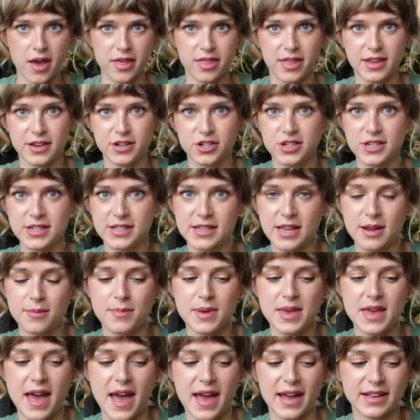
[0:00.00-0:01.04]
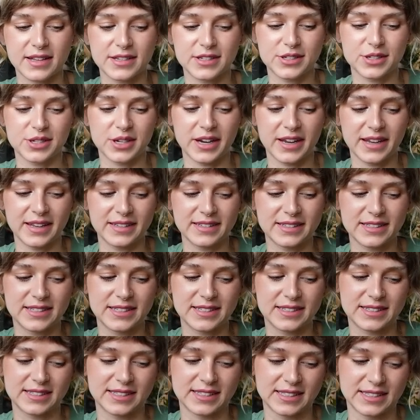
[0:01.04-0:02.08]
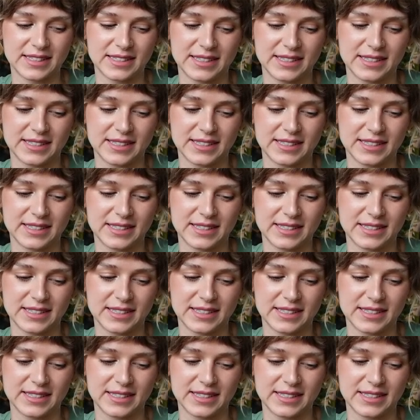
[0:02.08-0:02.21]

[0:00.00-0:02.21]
think she sent me extras.